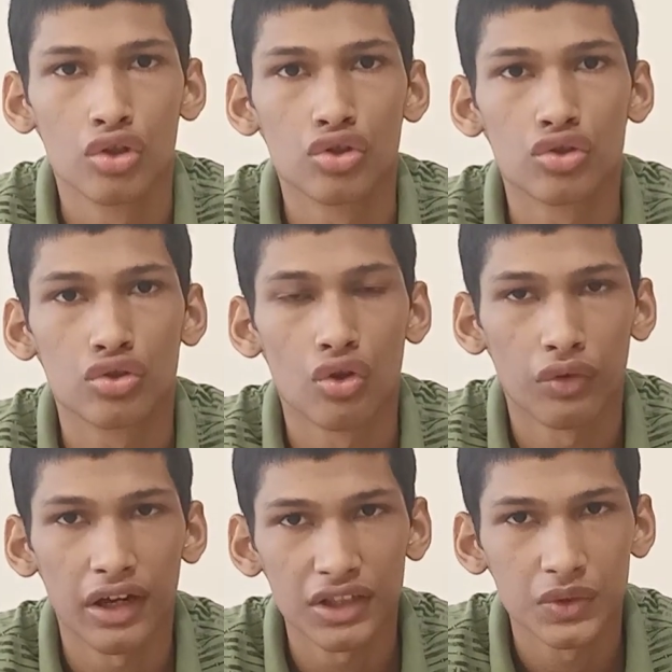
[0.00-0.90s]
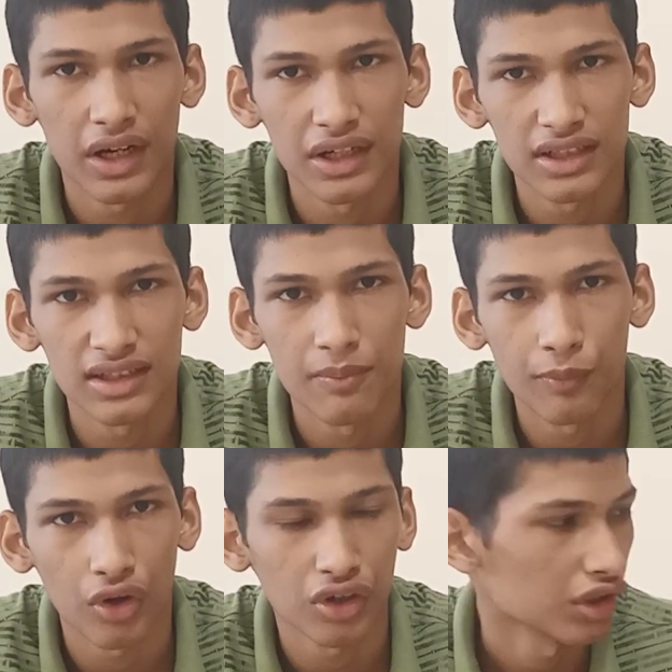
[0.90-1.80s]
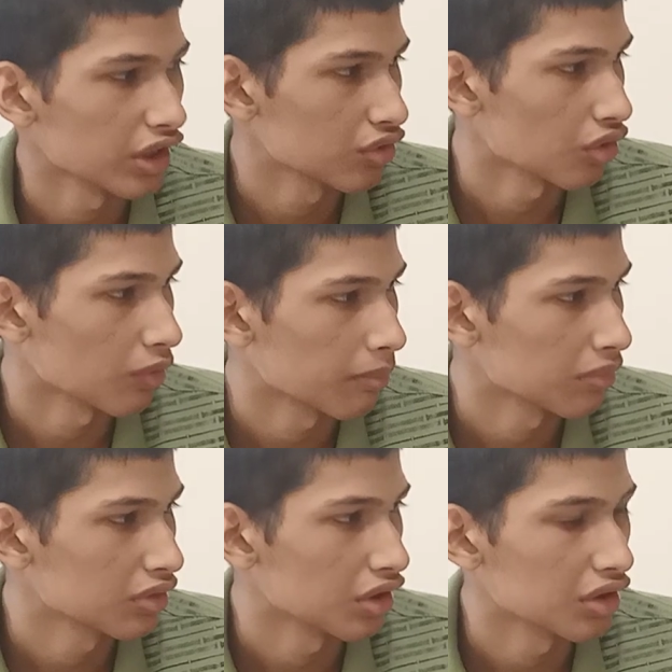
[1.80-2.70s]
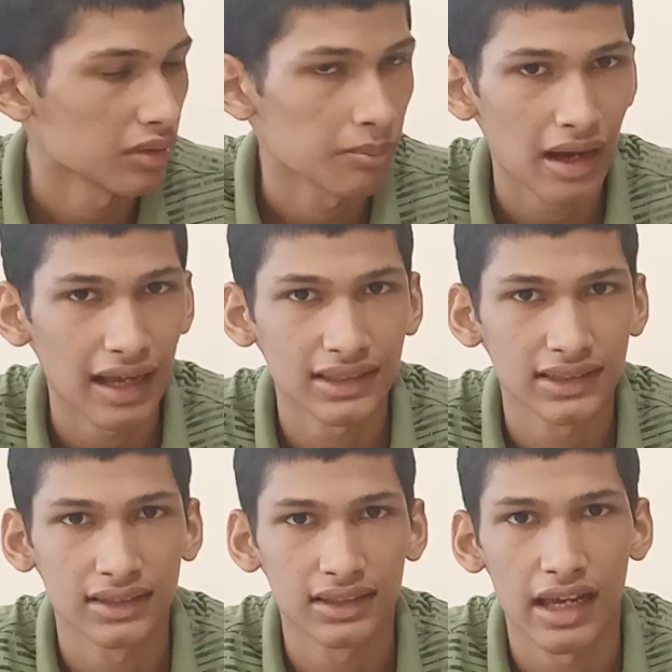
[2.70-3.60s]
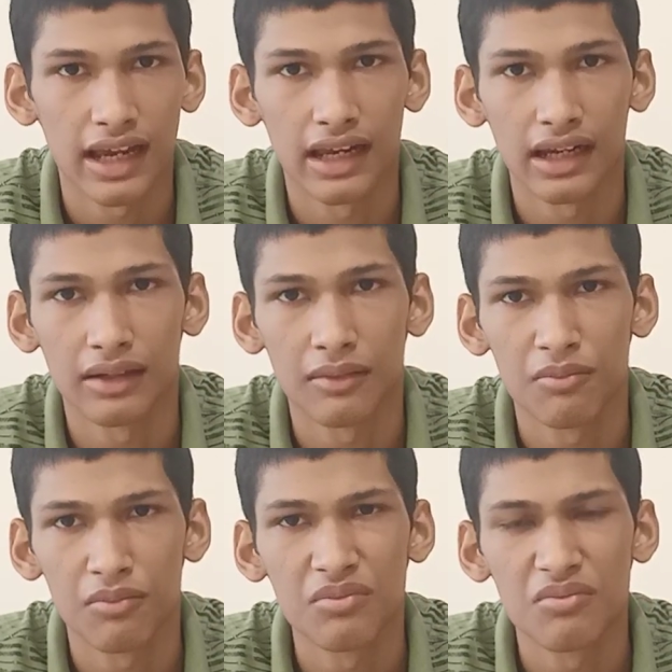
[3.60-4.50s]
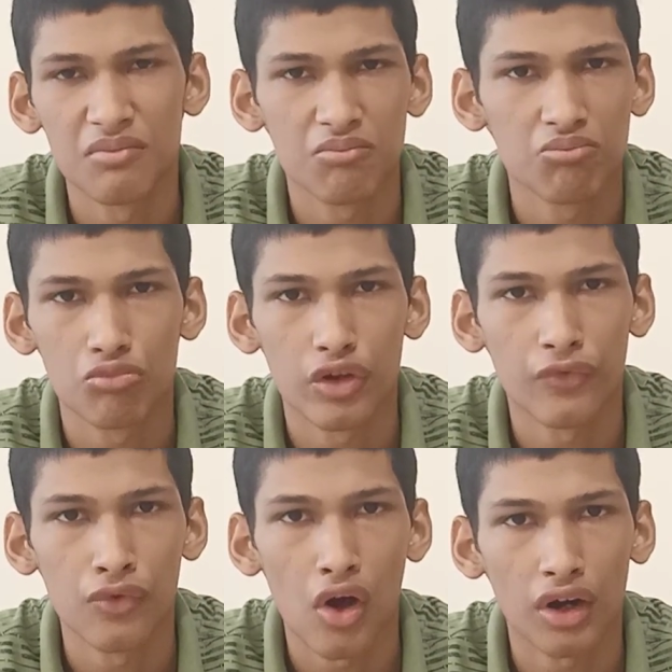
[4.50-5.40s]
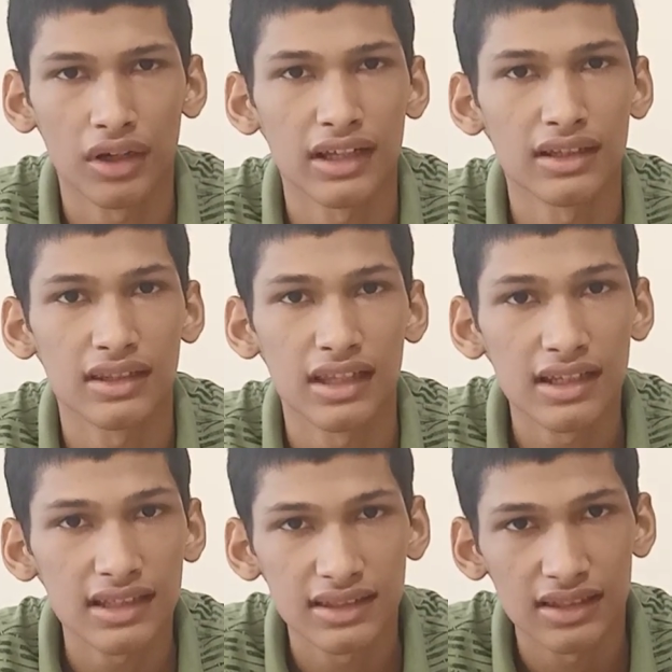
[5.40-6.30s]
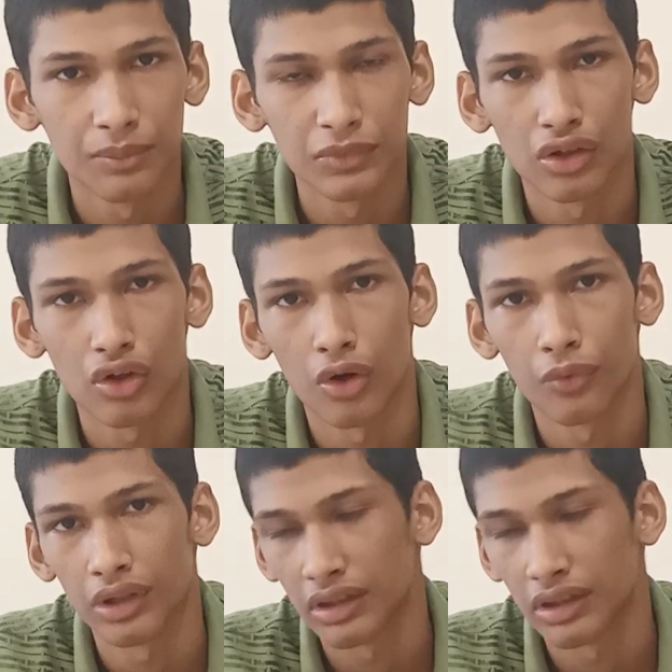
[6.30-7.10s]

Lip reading: So that is why it is important that your turtle basks, and if not, then there is something wrong